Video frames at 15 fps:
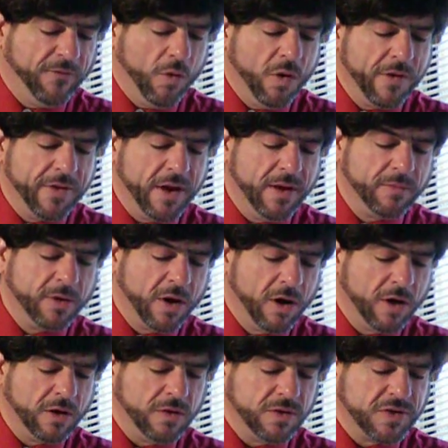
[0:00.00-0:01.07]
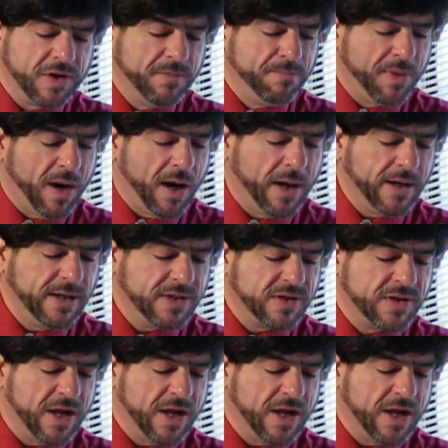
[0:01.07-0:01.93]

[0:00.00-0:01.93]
for them girdles and bonnets,